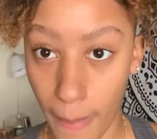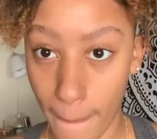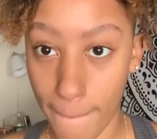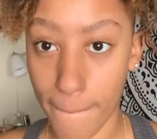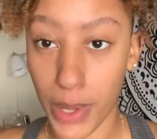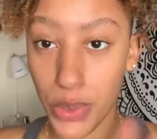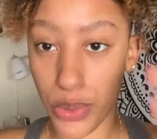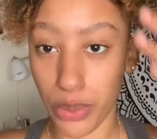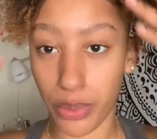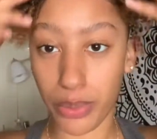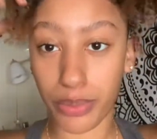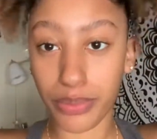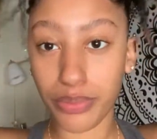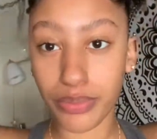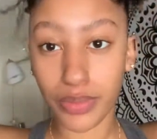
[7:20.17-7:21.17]
Boom,
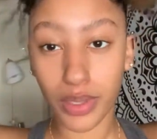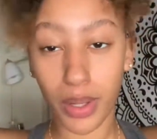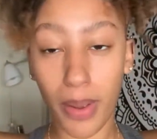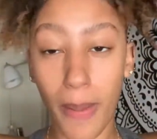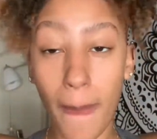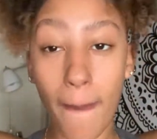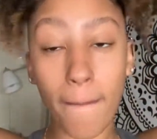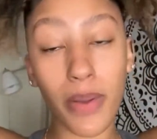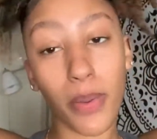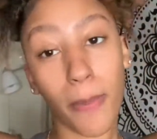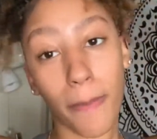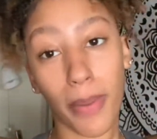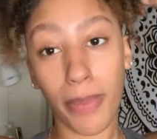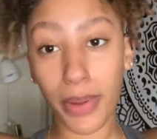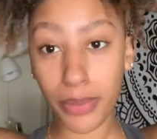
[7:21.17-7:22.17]
boom,
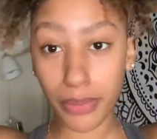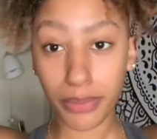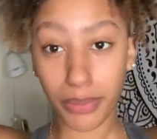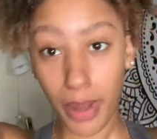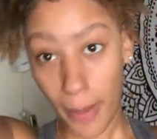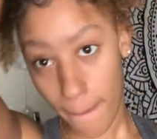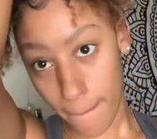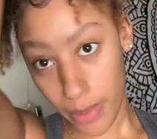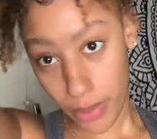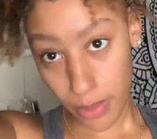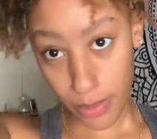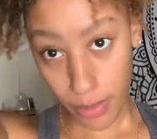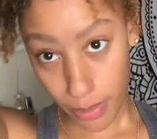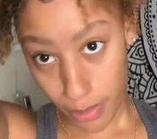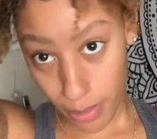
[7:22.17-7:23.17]
boom, boom, boom,
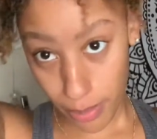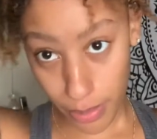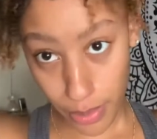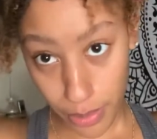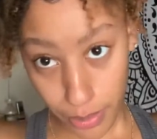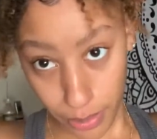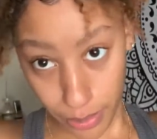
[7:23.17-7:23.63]
boom.